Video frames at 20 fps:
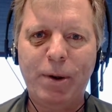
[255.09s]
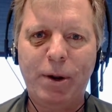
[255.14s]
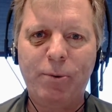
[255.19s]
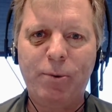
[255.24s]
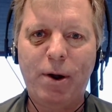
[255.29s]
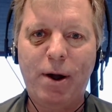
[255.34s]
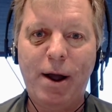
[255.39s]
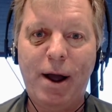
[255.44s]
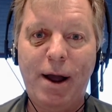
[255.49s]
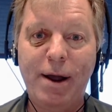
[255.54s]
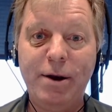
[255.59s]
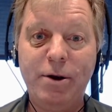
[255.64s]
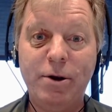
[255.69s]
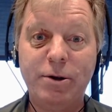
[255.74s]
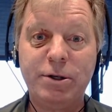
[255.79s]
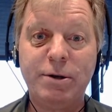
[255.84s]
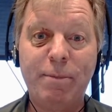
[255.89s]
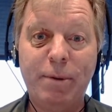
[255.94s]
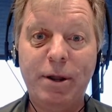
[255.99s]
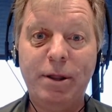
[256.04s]
but I know
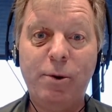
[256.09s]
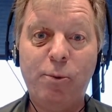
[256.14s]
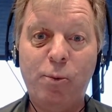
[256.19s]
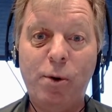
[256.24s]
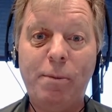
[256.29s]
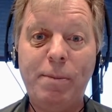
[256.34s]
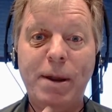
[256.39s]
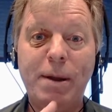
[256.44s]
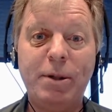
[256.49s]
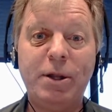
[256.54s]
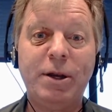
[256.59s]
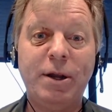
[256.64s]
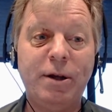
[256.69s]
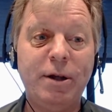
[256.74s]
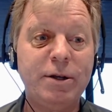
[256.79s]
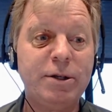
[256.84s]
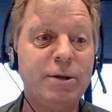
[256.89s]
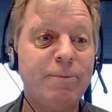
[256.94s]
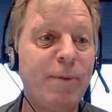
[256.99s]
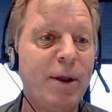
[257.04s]
somebody that will be able to
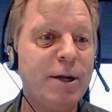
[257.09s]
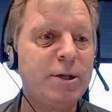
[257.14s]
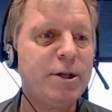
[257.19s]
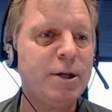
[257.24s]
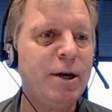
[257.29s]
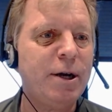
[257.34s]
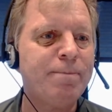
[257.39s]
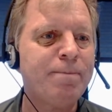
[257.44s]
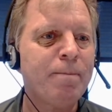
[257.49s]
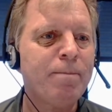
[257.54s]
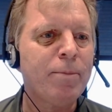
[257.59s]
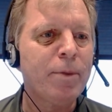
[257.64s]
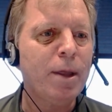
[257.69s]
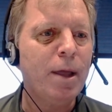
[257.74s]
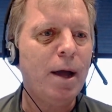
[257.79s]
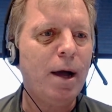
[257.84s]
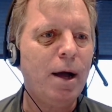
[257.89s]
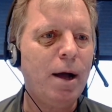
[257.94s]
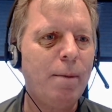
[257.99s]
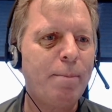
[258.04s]
tell us, and that's um,
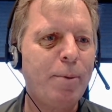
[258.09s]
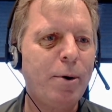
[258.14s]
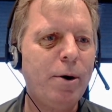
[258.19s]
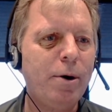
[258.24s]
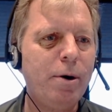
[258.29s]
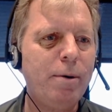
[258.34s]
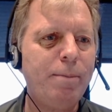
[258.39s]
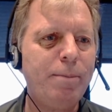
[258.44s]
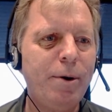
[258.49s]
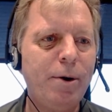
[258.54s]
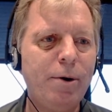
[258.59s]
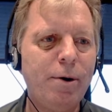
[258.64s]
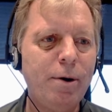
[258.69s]
uh, uh, Per